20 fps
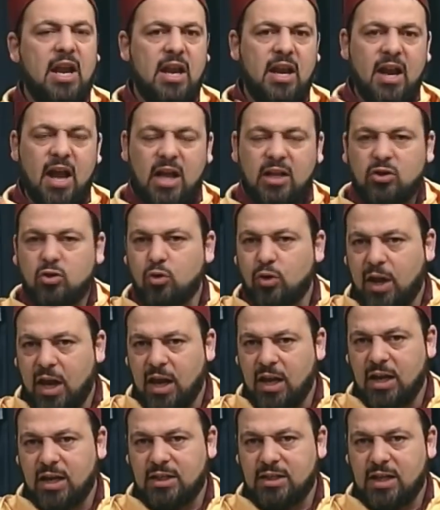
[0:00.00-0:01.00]
not to
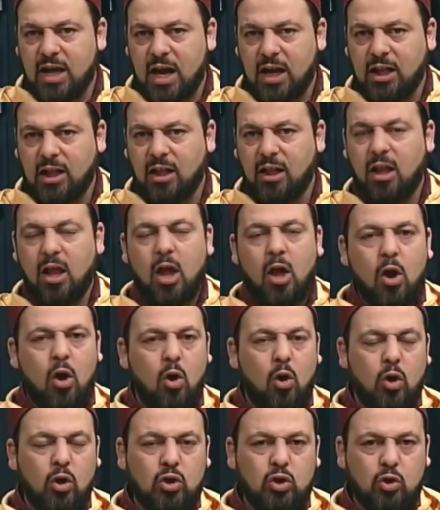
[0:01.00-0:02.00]
gain a title
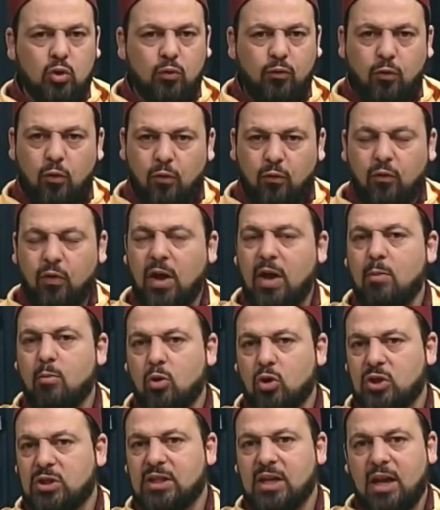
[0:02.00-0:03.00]
or to, for fame
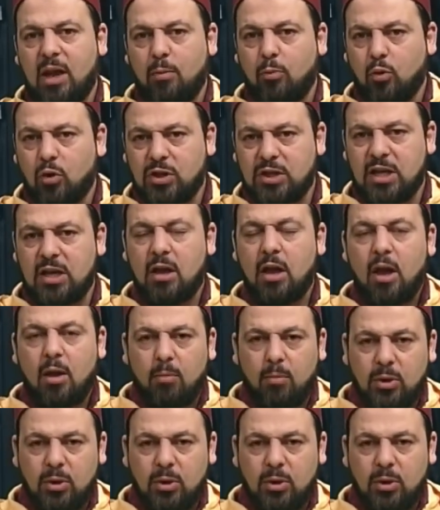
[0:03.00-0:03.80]
or celebrity,